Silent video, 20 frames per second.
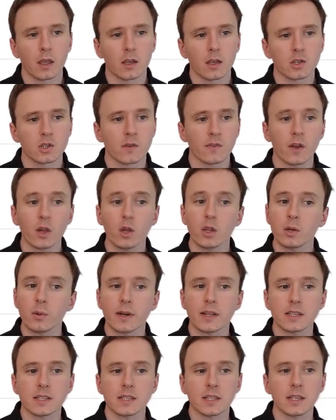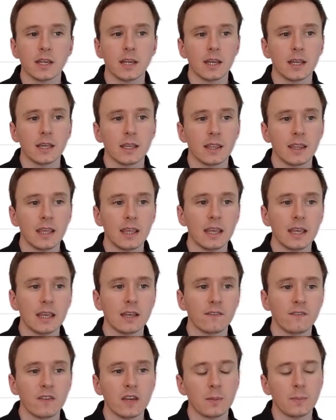So if I only want to see the
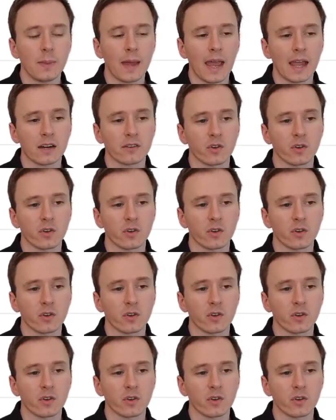feedback